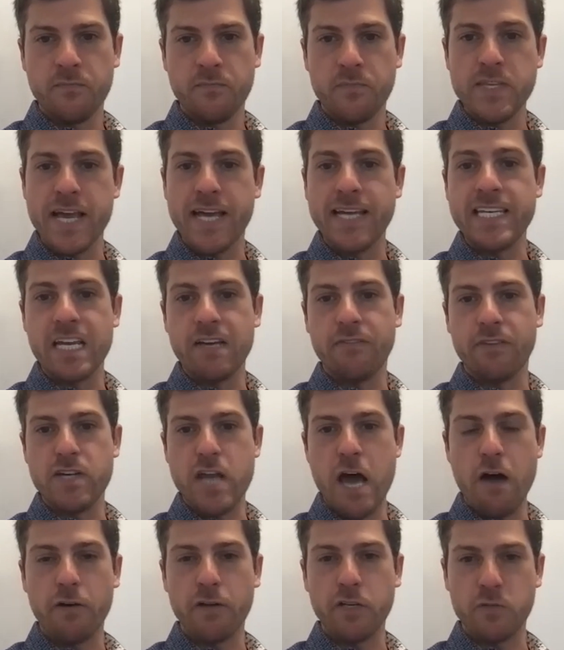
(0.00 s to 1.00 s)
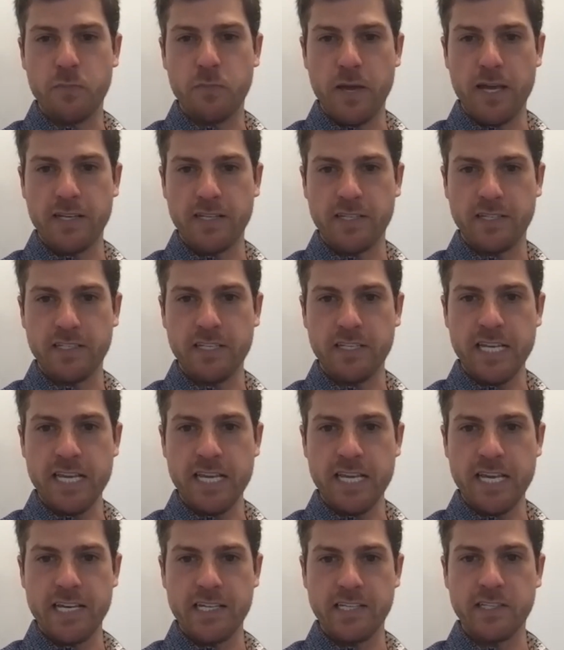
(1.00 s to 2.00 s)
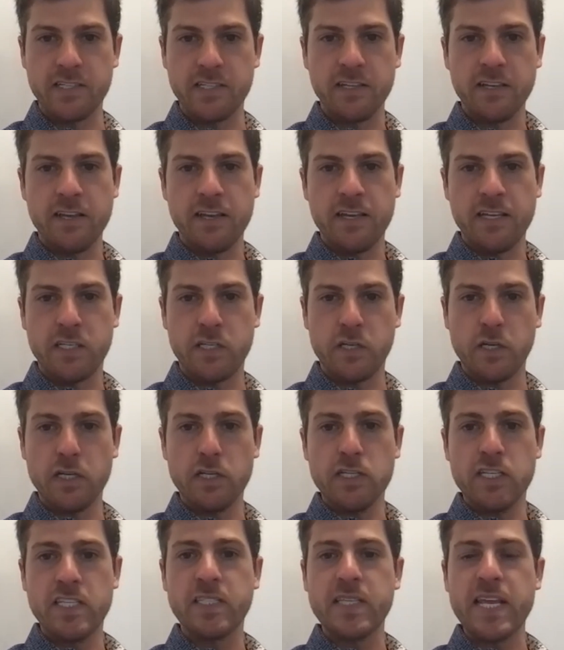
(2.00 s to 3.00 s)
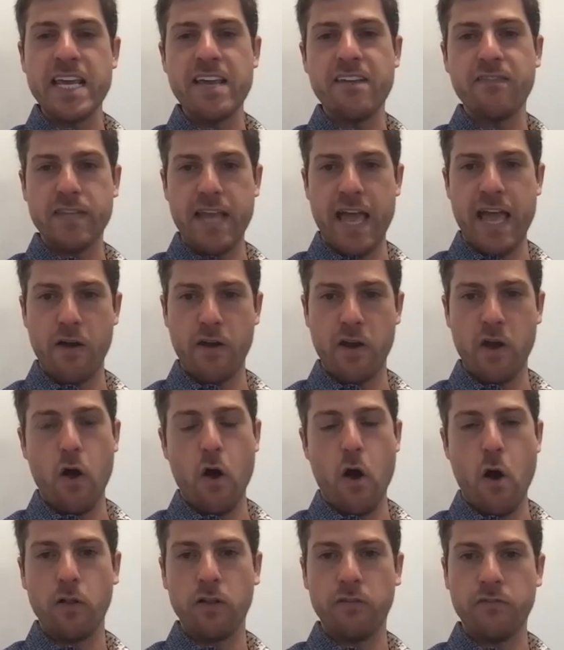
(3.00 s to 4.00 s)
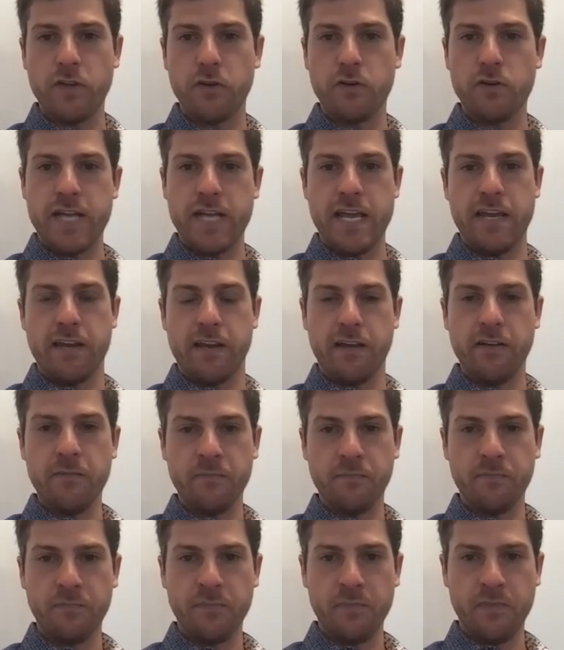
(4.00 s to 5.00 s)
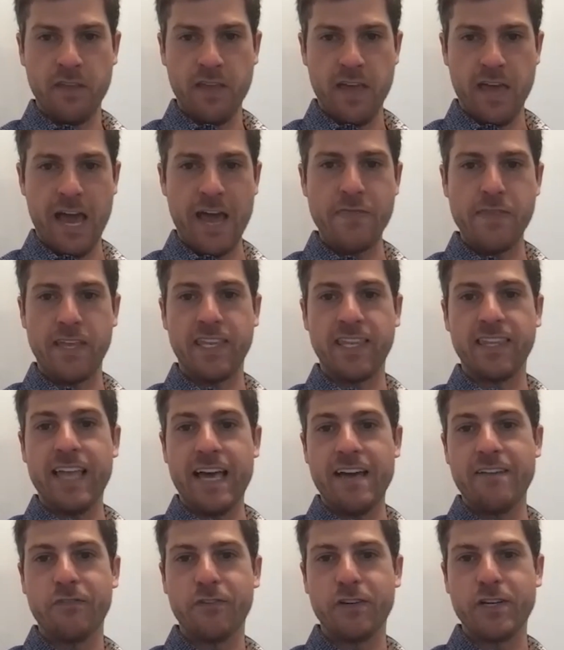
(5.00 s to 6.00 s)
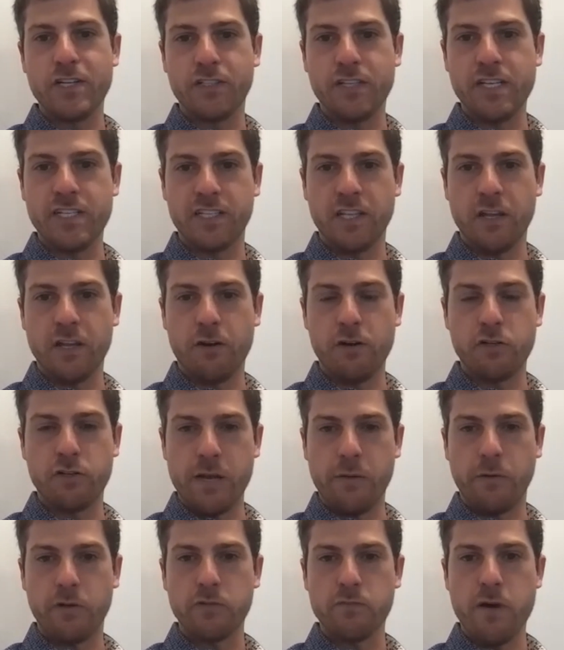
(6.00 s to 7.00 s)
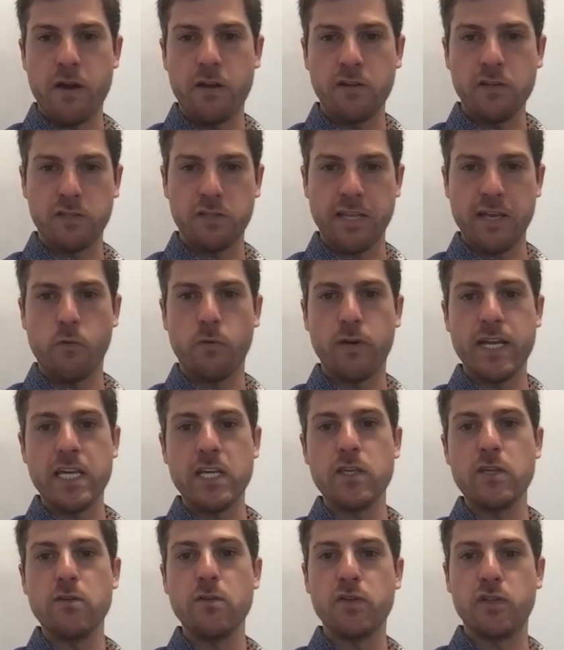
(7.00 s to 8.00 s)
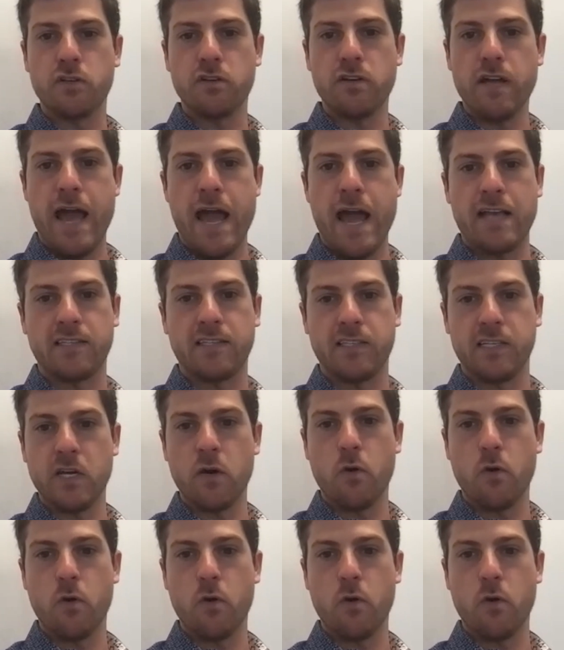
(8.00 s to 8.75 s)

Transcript: And the idea of a knowledge base is to save down all of your data and then leverage these large language models so that when a user asks a